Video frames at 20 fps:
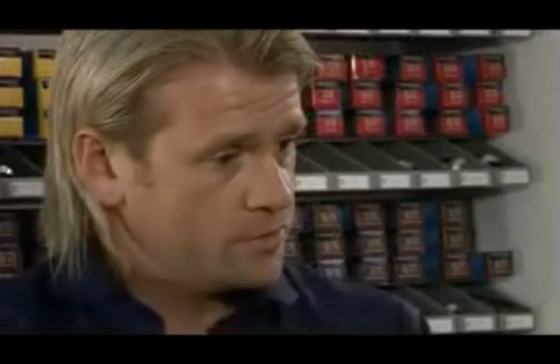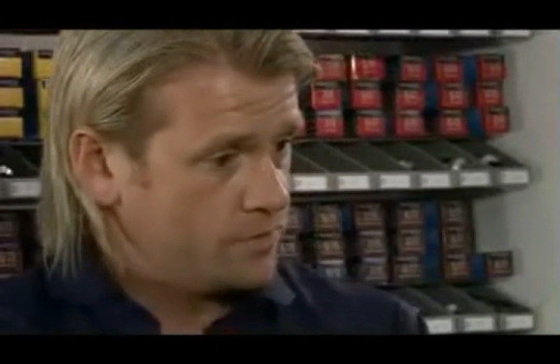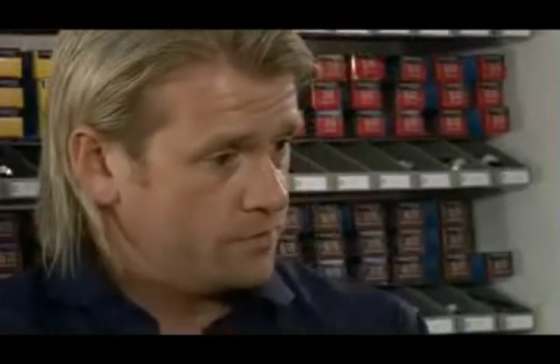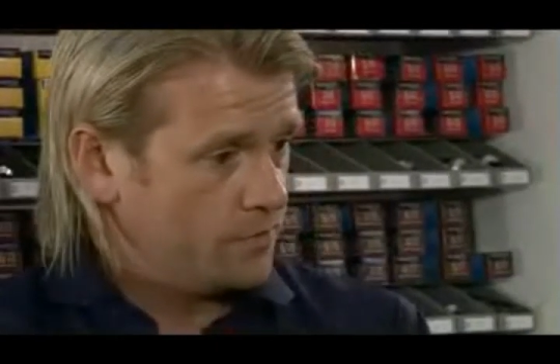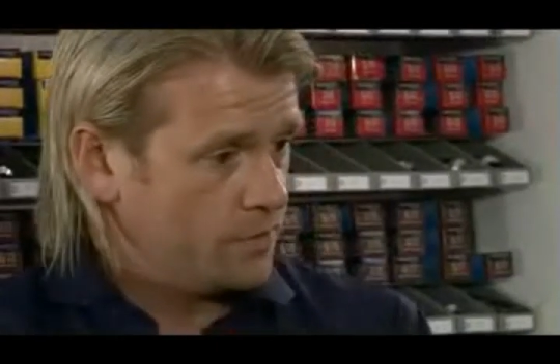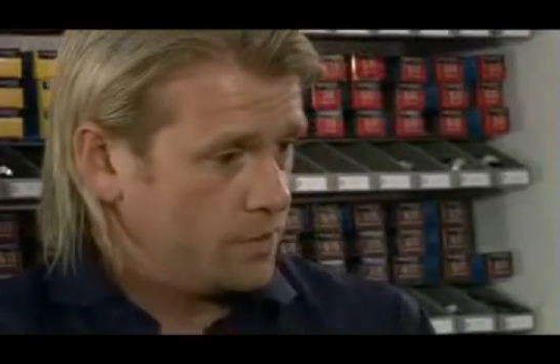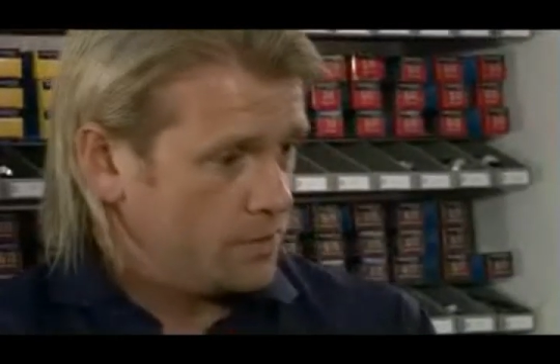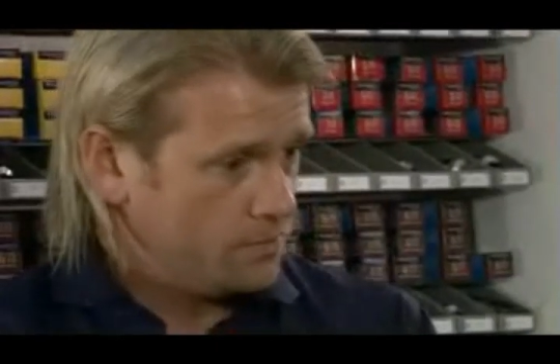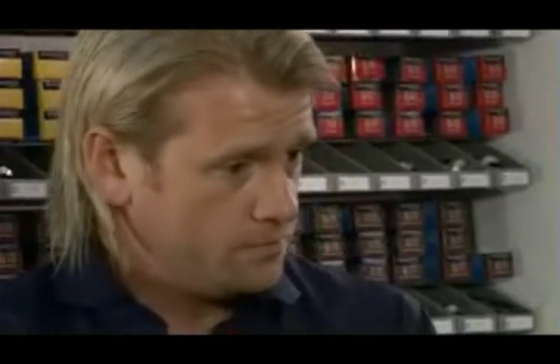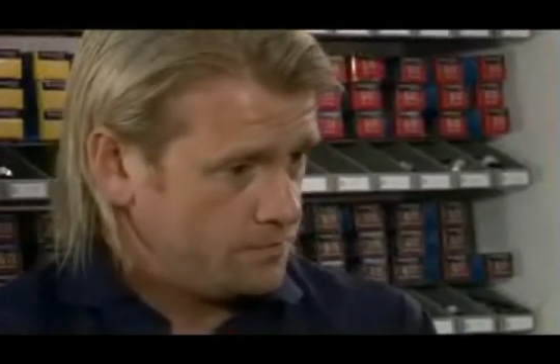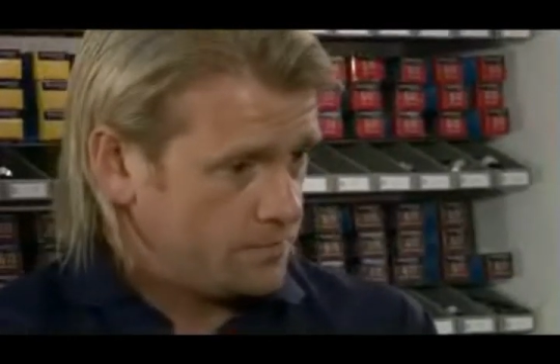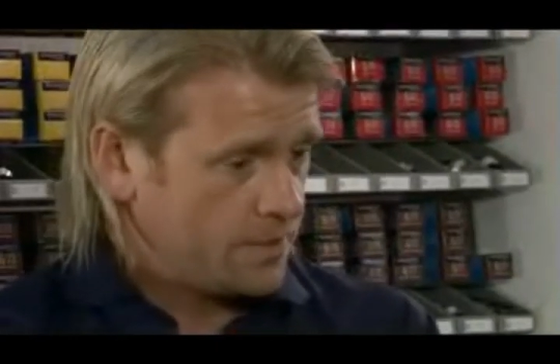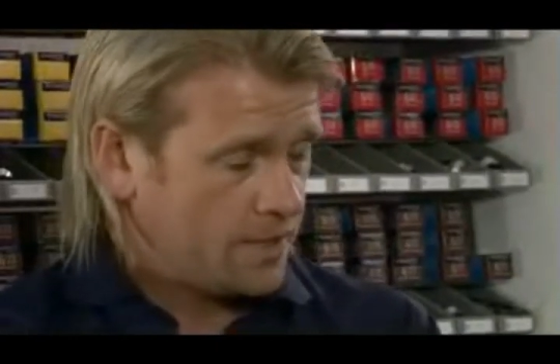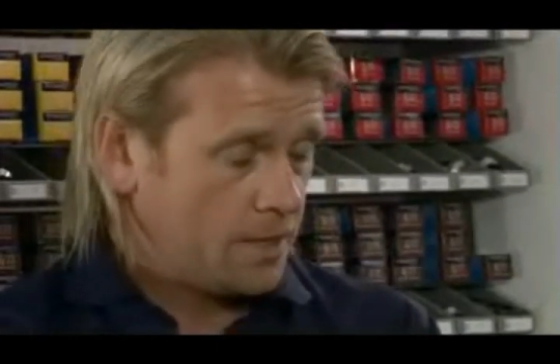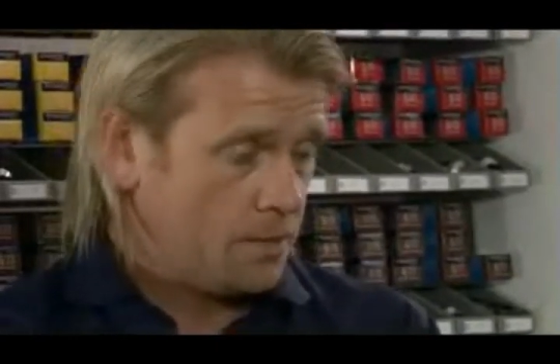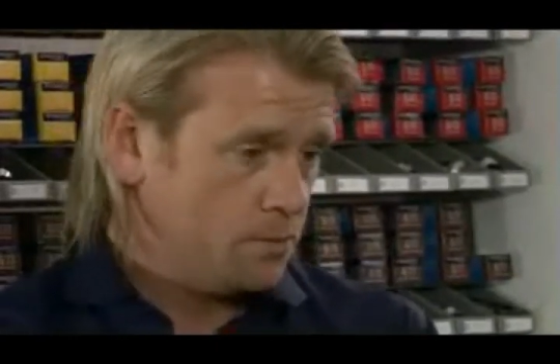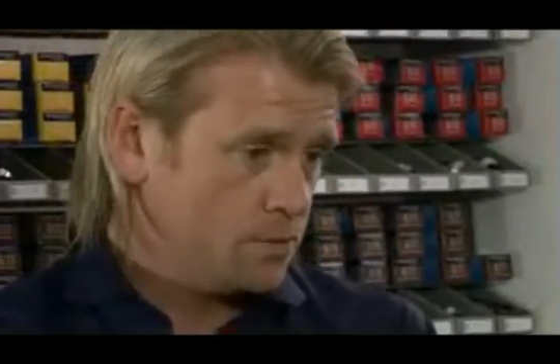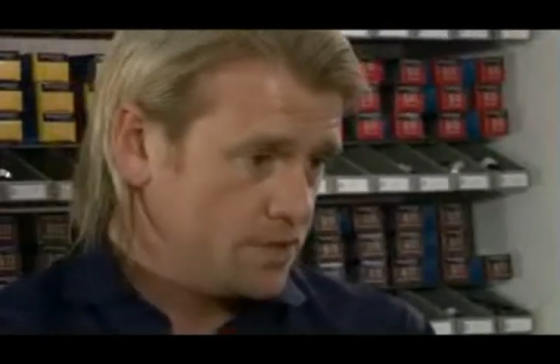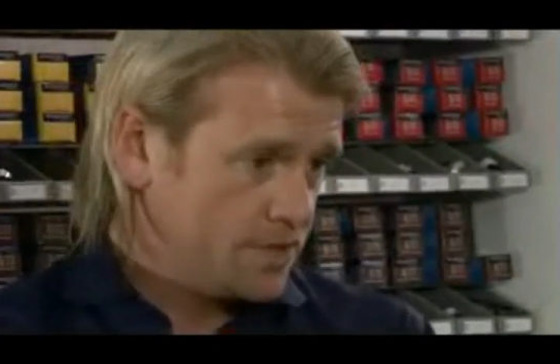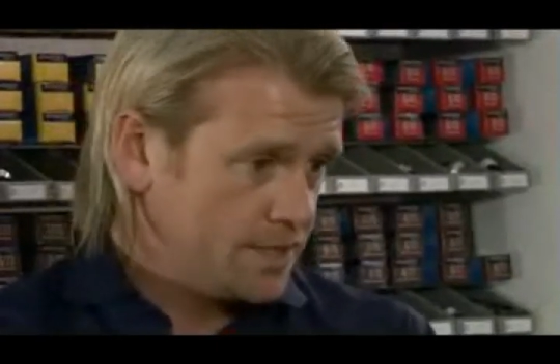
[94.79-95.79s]
first of all,
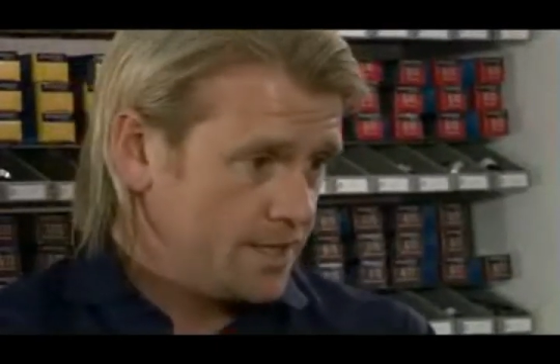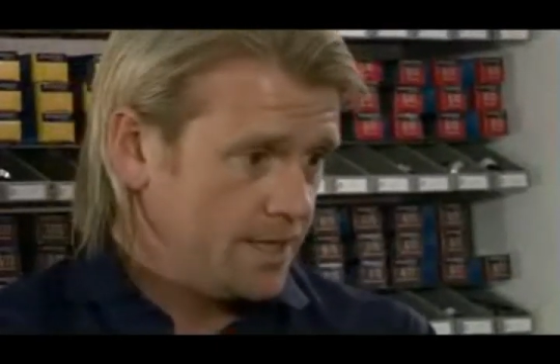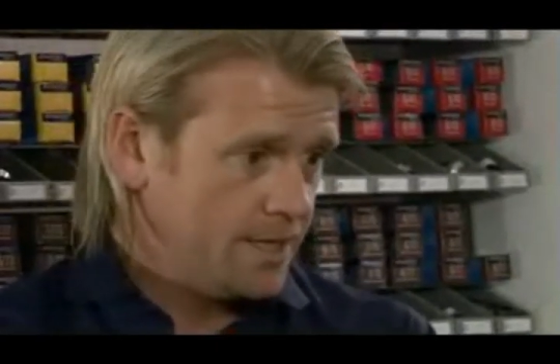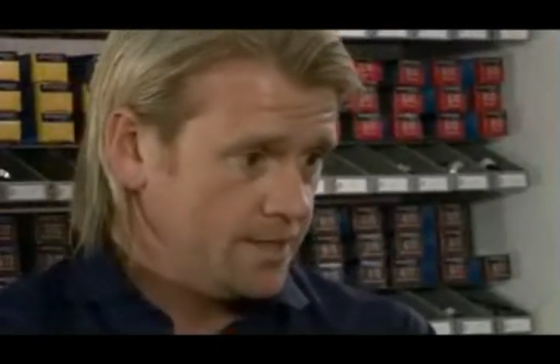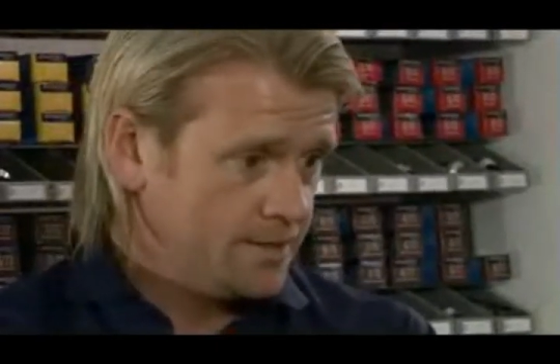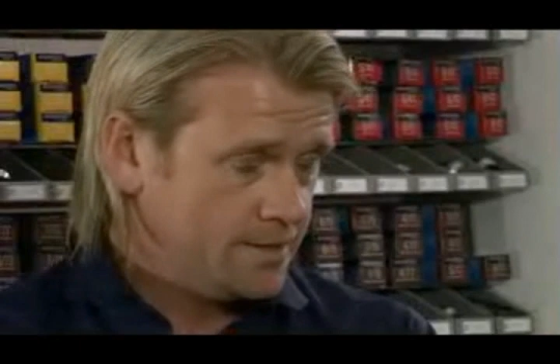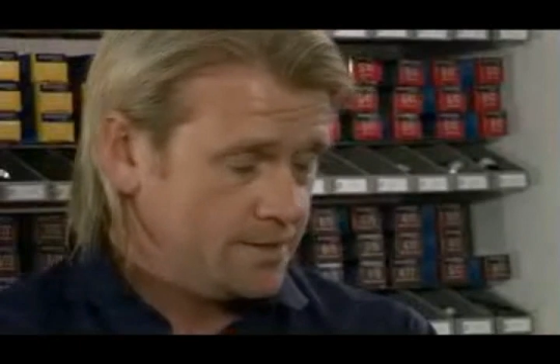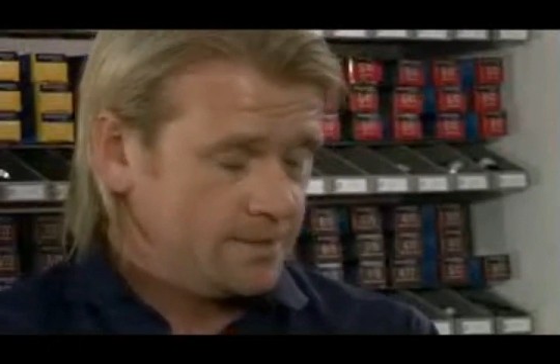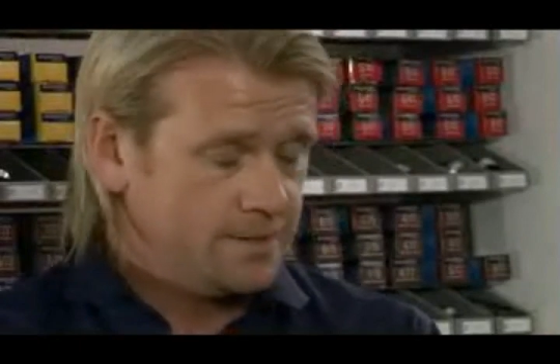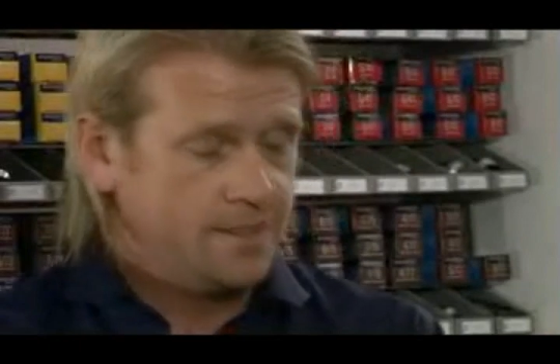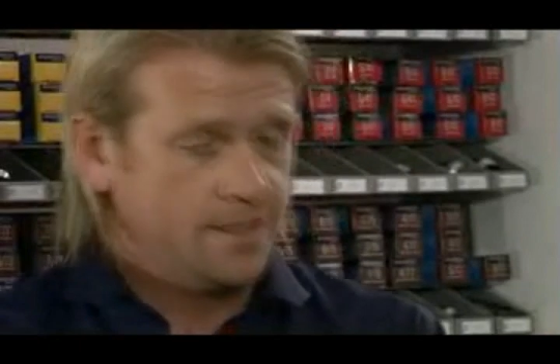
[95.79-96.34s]
I would say,